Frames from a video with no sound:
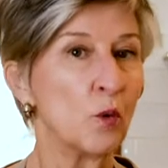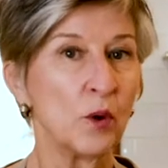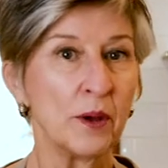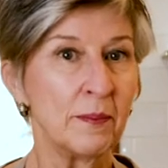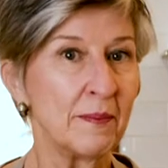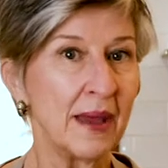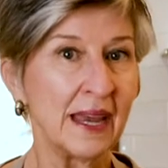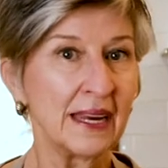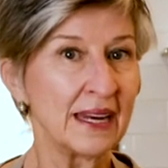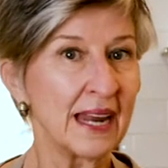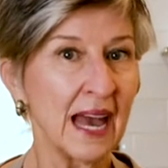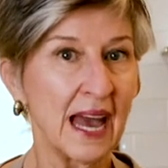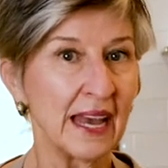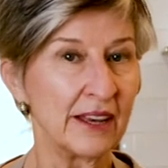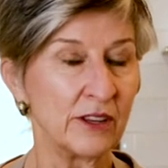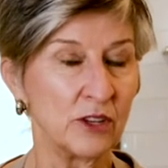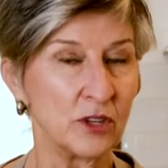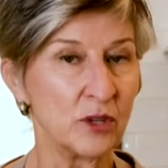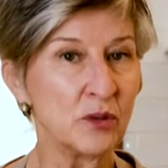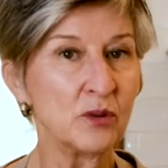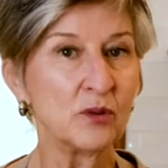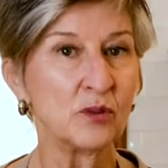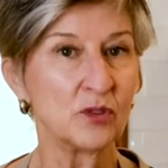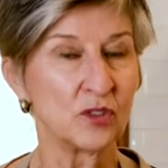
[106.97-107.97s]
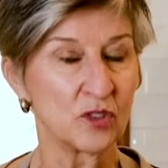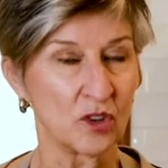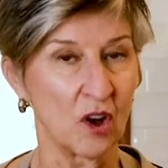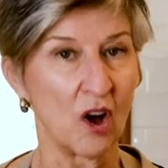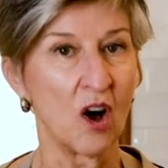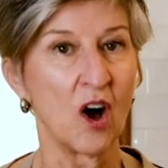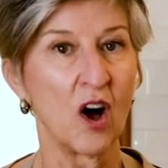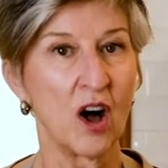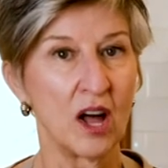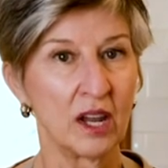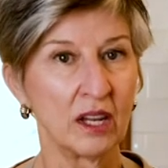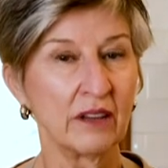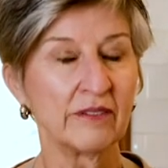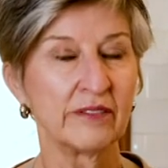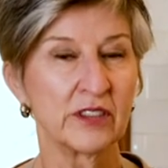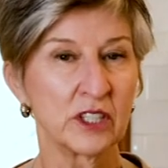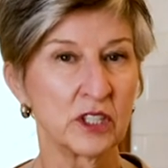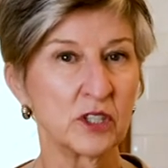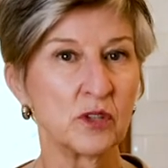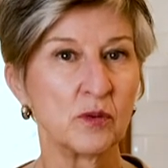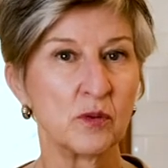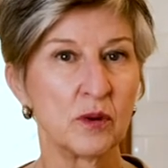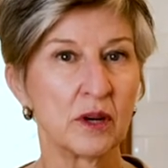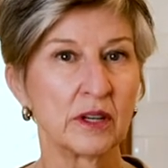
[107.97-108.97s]
We may not use all of
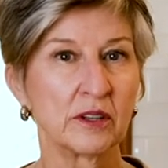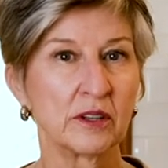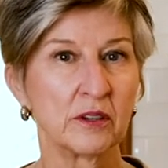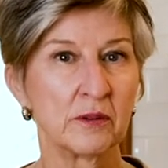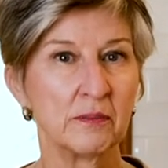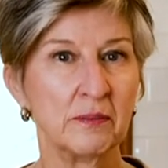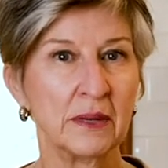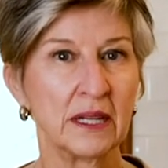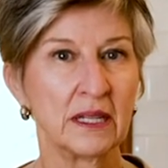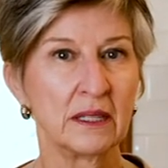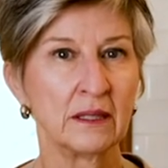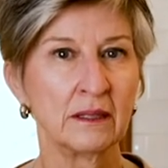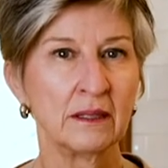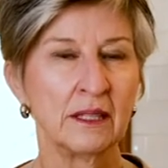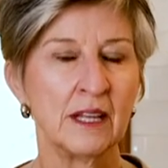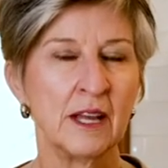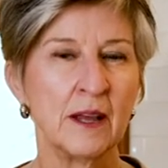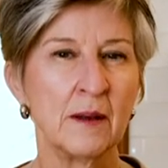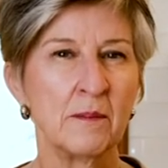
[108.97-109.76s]
the 200 mil,